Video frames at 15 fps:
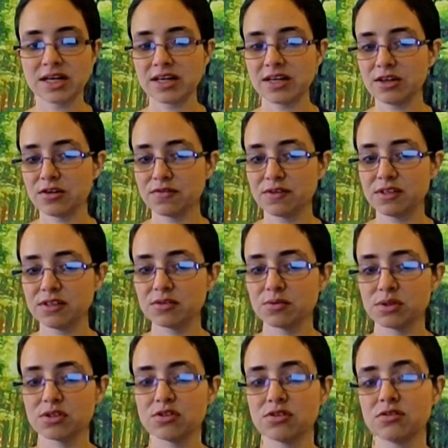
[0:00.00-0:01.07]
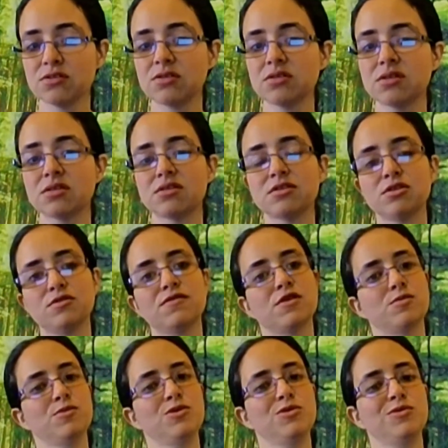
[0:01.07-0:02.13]
any of these questions, then you've
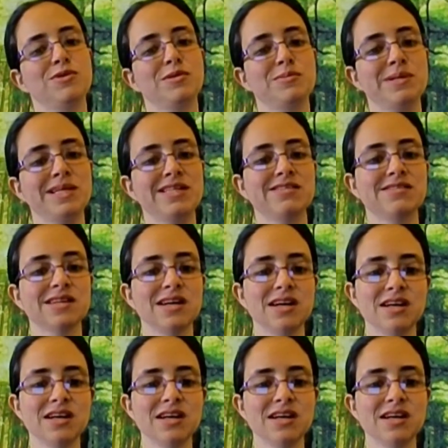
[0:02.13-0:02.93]
come to the right place.